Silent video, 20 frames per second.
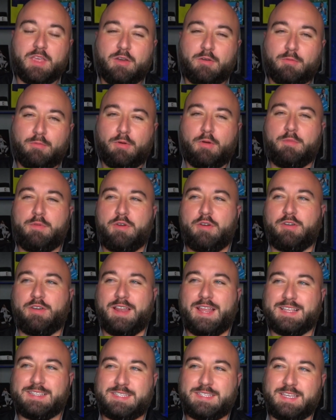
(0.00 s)
Romeo
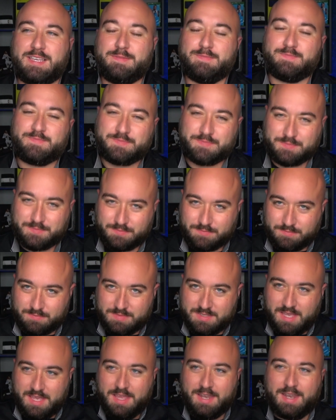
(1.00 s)
Agresti.
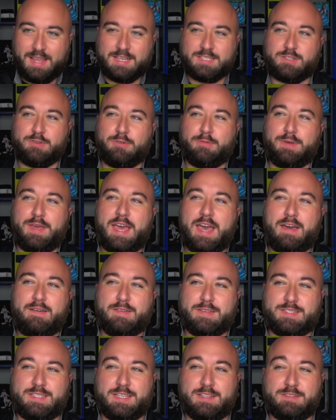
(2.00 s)
Next story we have
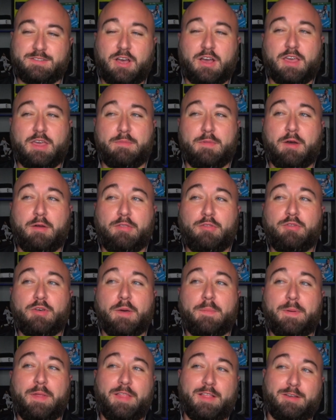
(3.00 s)
is talking about Luca
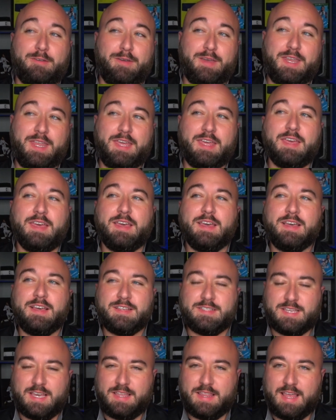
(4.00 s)
Pellegrini,
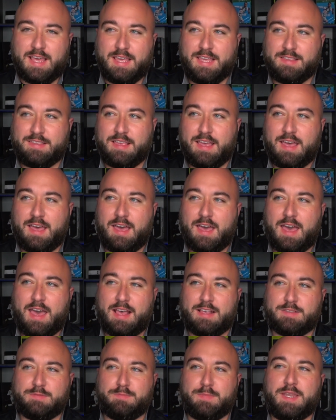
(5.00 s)
saying that he
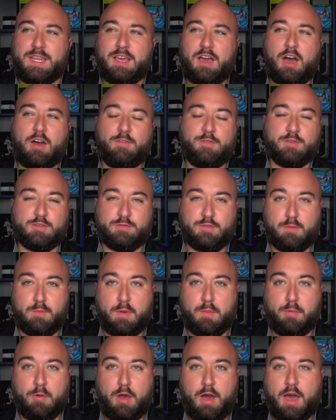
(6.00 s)
has many offers from
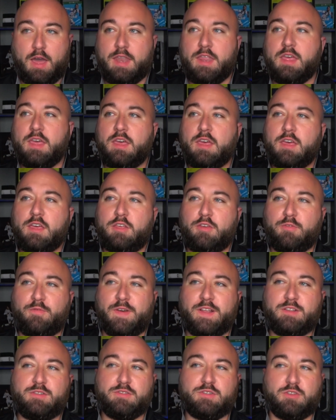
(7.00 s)
abroad.
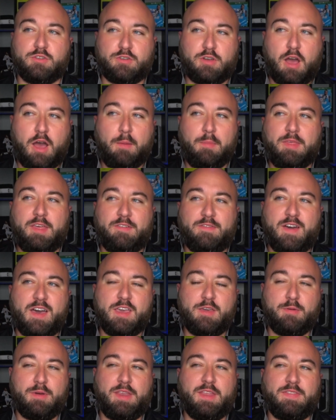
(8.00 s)
Juventus are calmly
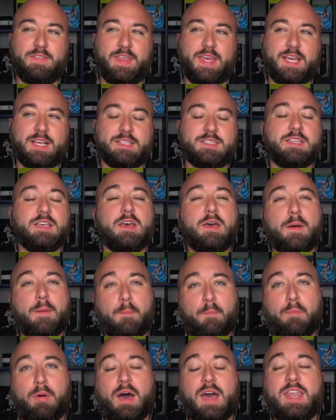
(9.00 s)
evaluating things,
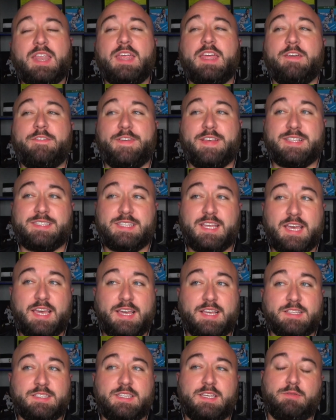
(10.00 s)
but if he
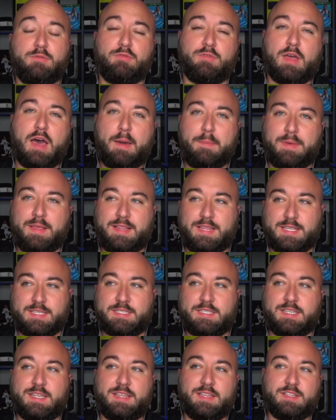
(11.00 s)
stays, he will not be
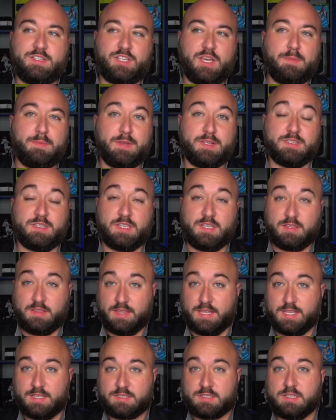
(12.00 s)
listed in the Champions League
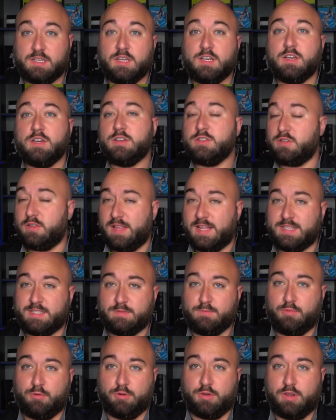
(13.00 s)
list. So that's
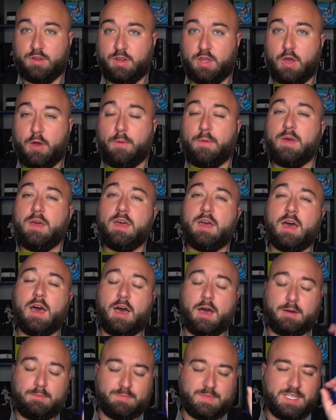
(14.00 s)
important to know.
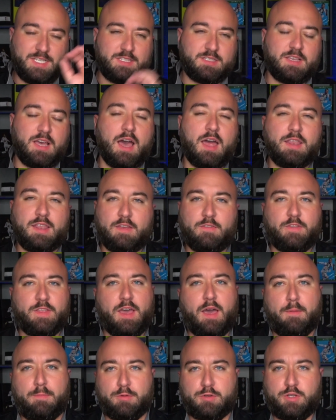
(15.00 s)
He's got definitely
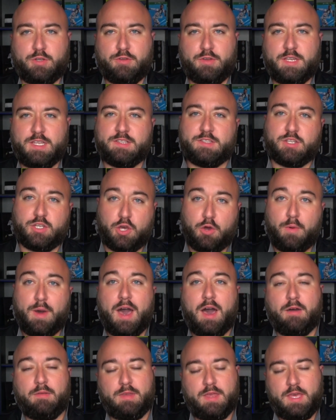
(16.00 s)
opportunities to go
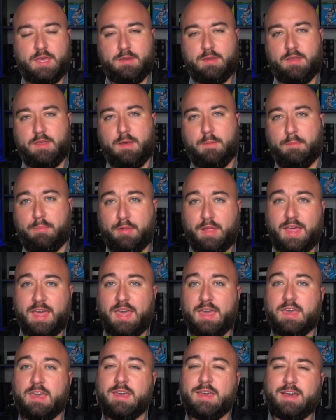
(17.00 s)
out and
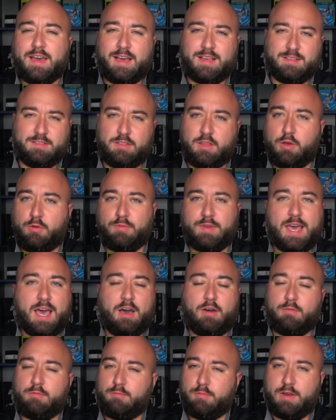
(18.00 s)
play, loaned
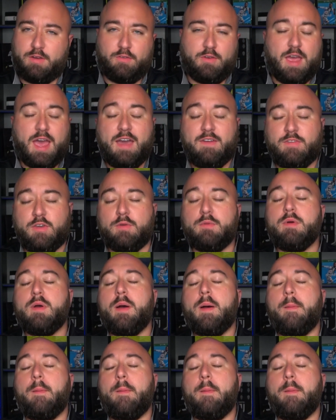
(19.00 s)
out, wherever have you.